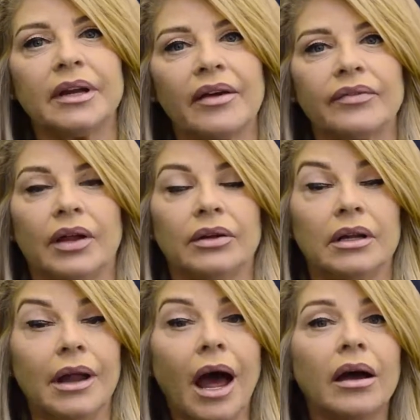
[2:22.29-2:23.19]
I felt
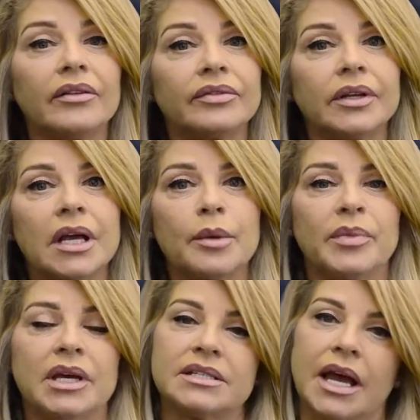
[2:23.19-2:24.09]
loved
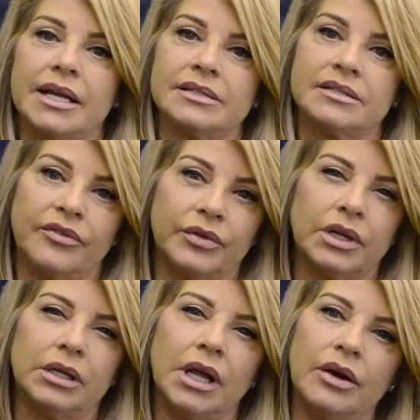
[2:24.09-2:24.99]
because I had suffered a
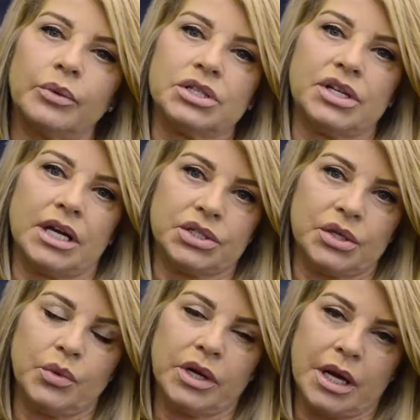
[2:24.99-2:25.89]
lot of
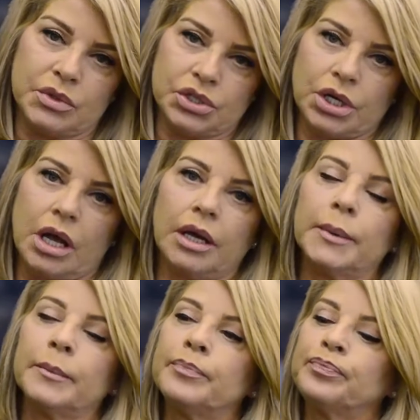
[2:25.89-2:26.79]
rejection when I was young.
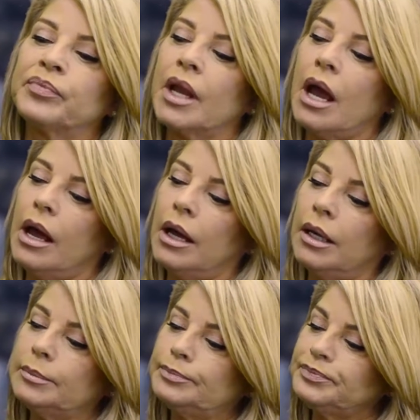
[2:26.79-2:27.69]

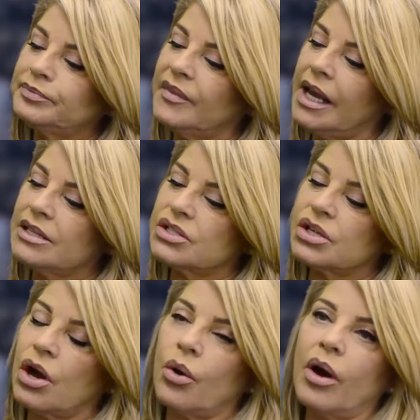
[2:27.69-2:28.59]
And
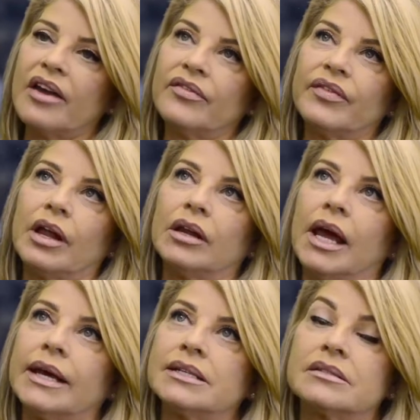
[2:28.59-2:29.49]
so I felt
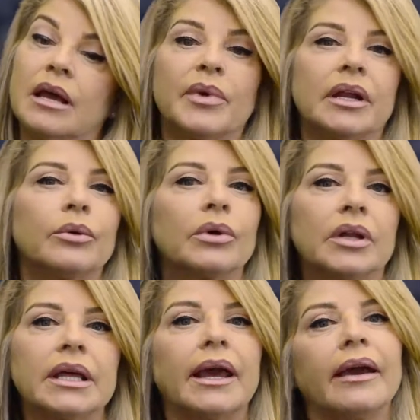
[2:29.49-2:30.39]
like somebody
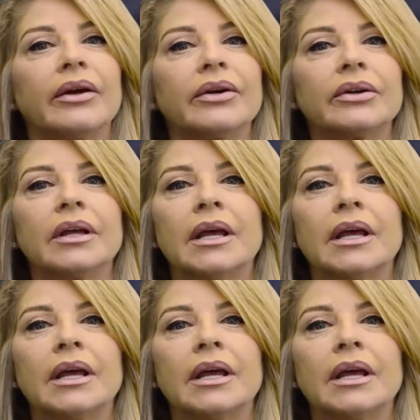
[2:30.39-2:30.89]
really cared.